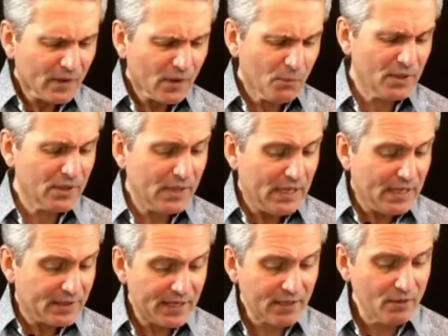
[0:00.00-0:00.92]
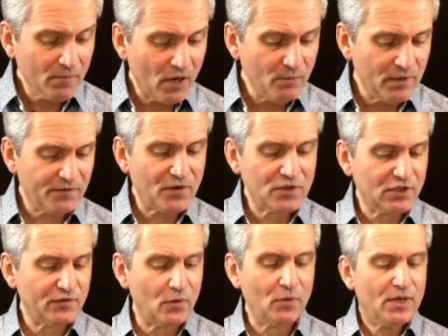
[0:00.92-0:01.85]
But take a moment, first
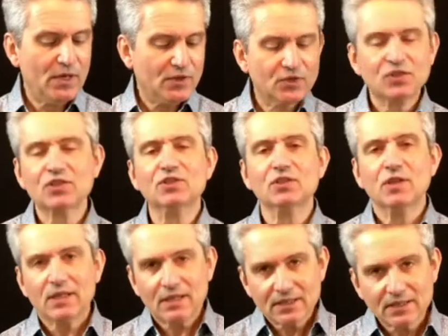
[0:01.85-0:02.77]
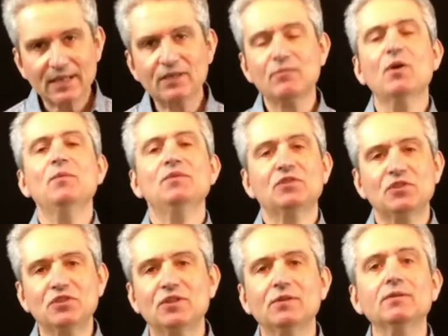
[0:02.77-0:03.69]
of all, to just take a moment to
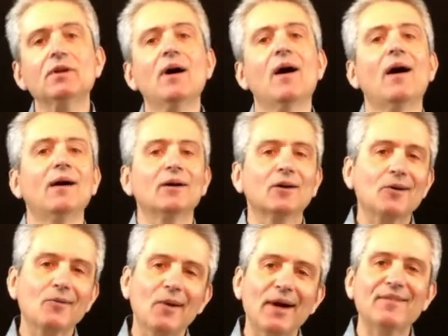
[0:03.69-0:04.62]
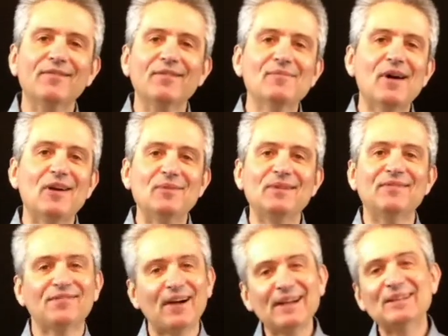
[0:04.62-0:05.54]
still your heart, quiet for a moment,
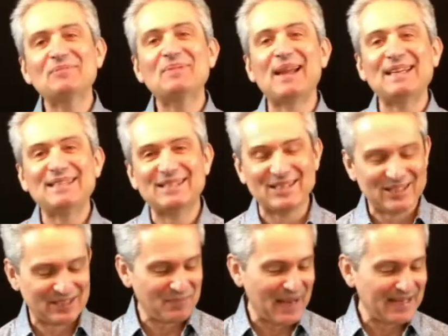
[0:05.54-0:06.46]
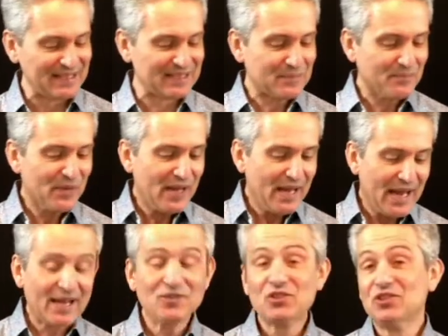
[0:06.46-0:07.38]
find a place and a space,
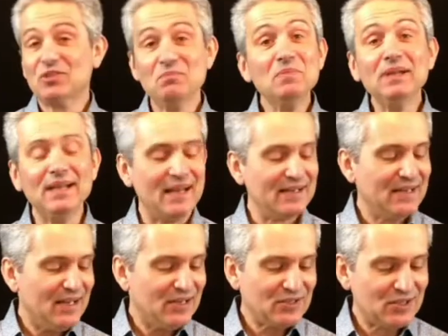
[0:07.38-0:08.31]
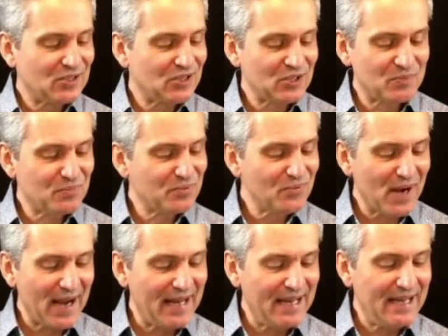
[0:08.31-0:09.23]
and just a minute to just
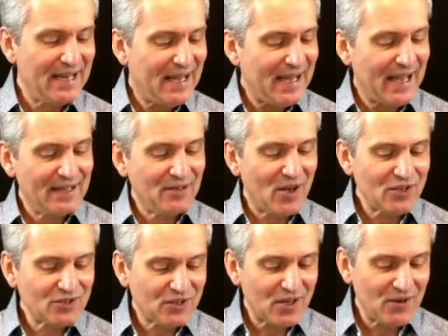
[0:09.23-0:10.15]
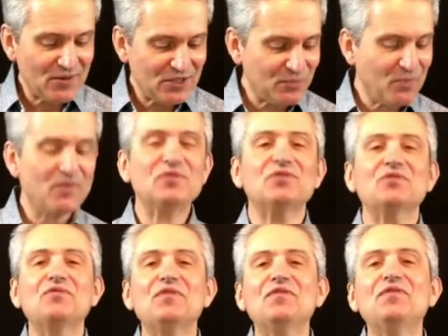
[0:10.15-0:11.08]
pray and ask the Holy Spirit to
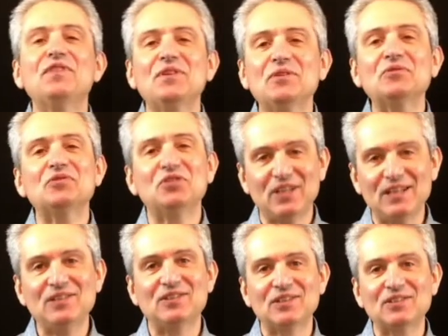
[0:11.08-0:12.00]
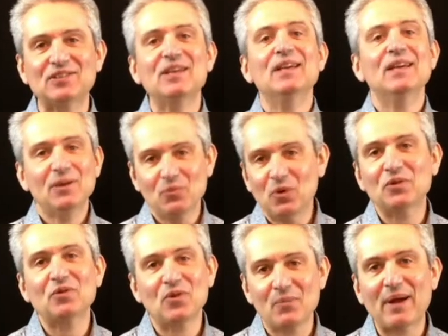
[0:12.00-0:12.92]
reveal Jesus in what
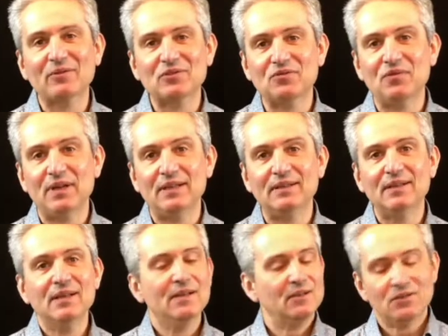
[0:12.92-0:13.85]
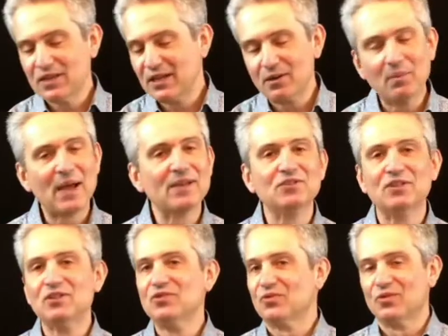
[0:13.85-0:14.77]
you're about to read. You take a
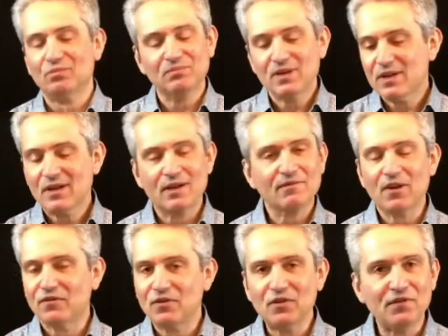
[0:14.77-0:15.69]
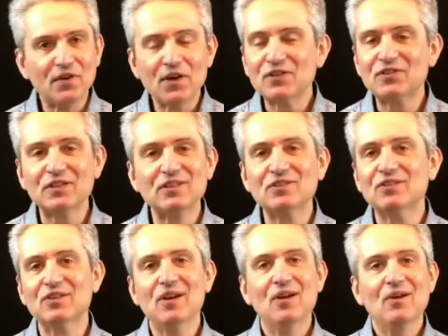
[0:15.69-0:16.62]
passage or a few
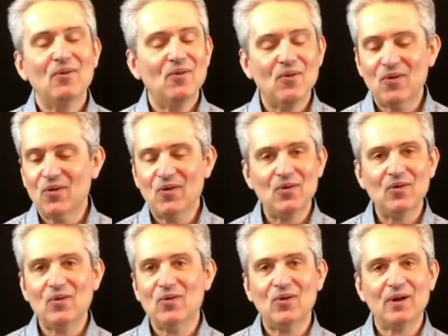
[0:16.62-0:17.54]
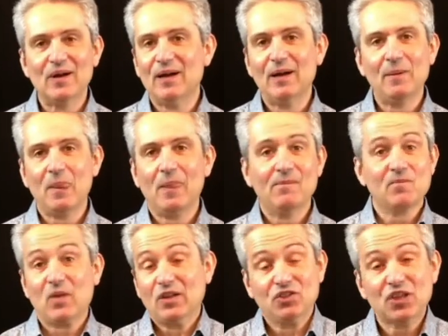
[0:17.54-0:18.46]
verses or
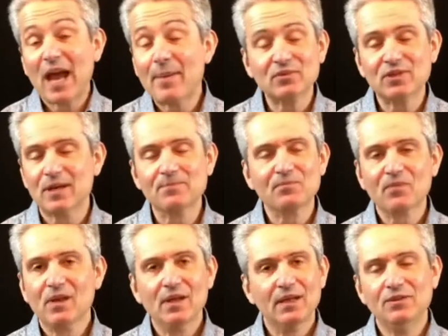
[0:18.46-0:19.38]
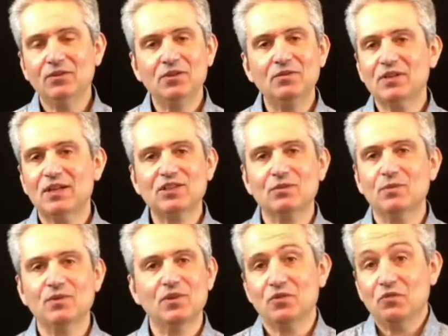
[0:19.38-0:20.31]
a chapter in the New
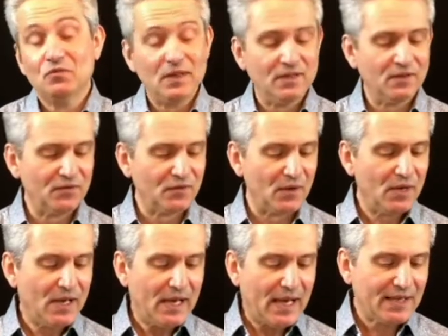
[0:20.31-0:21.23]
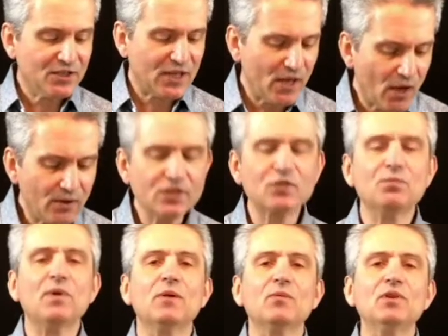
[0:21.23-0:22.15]
Testament that you're reading through, and say, Holy
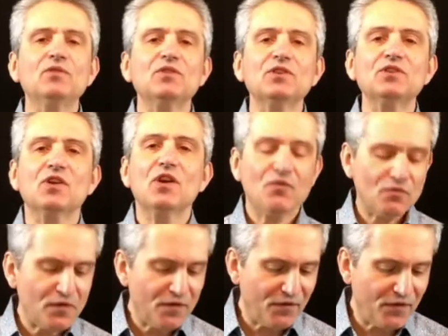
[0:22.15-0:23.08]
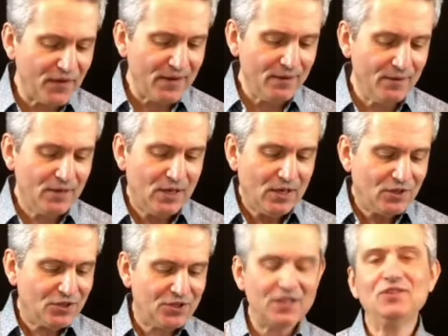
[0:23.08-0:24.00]
Spirit, will you just reveal
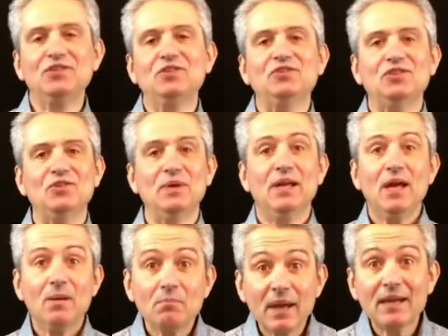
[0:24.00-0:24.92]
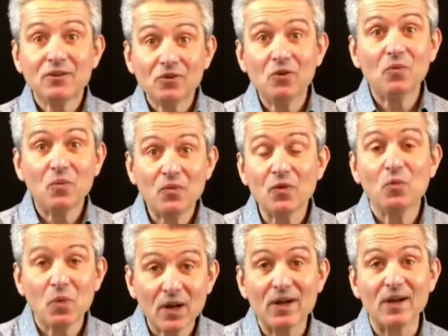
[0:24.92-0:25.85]
Jesus to me? Make the
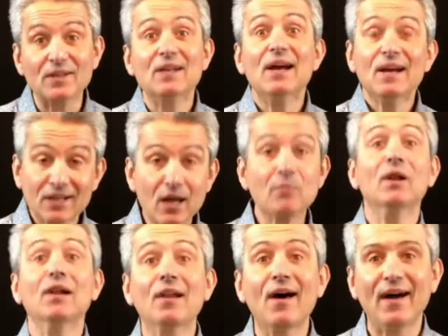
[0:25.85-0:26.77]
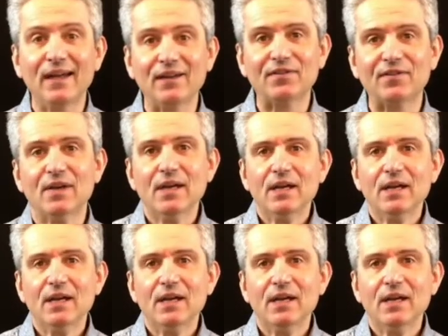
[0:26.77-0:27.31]
word come alive.